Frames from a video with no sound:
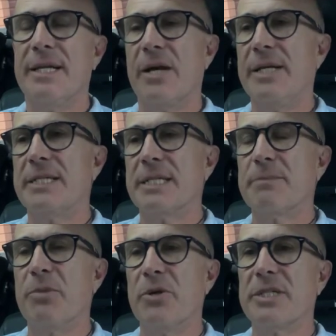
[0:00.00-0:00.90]
this
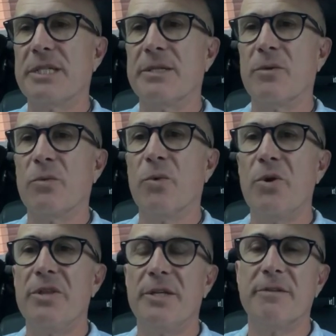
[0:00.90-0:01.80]
person
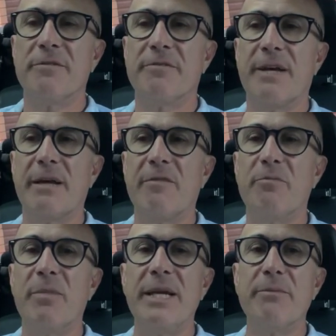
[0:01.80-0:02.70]
worthy of
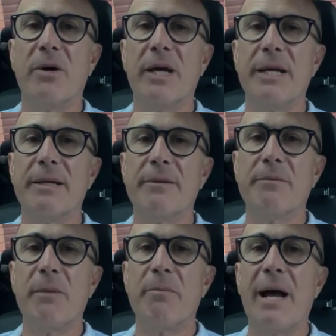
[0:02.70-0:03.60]
being my
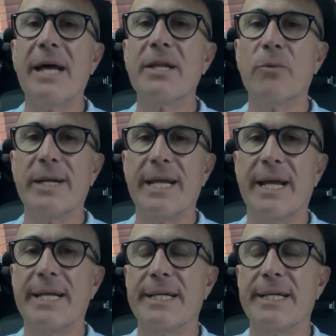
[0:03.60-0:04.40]
partner one day?